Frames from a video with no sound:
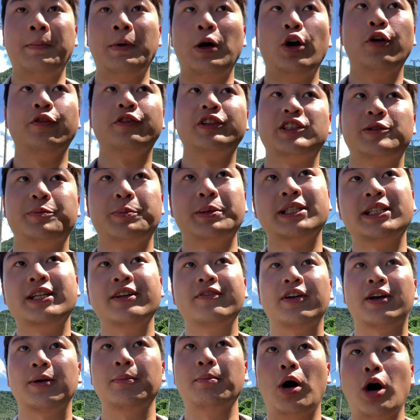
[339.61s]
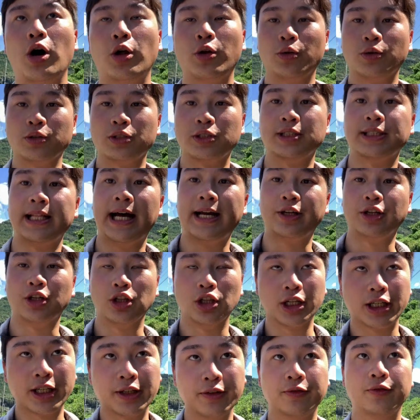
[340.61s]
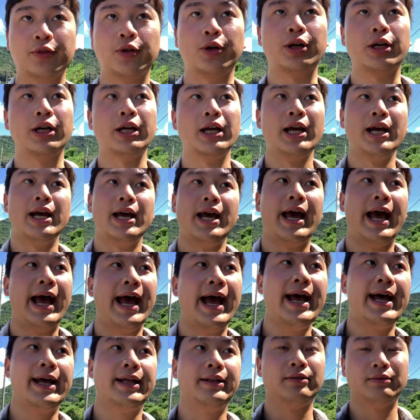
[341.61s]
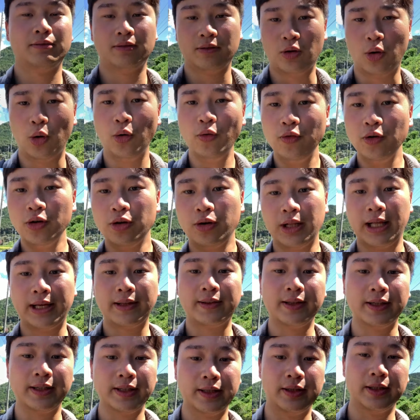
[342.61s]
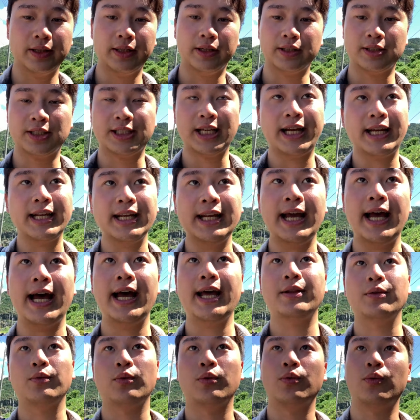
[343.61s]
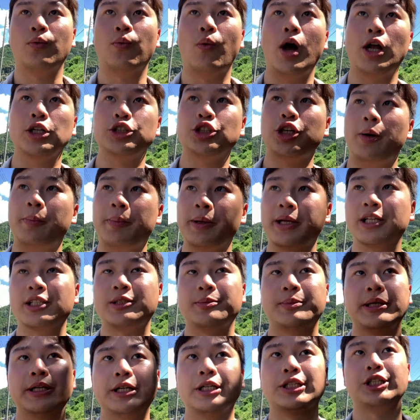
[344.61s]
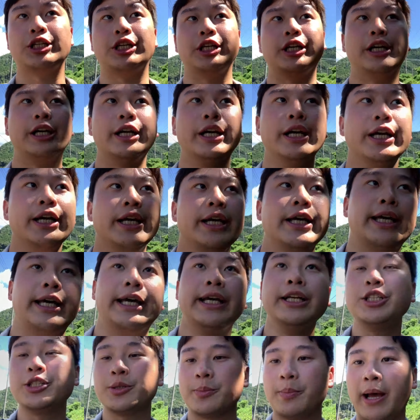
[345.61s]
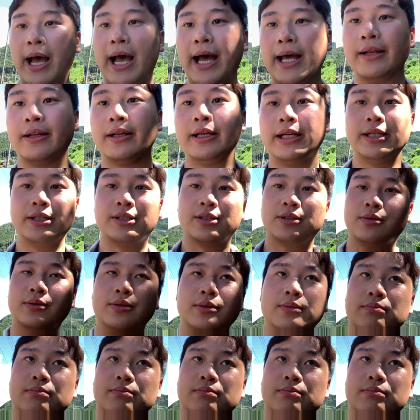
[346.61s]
of specific models that you're looking for. And overall, I think the secondhand watch shopping experience here in Japan is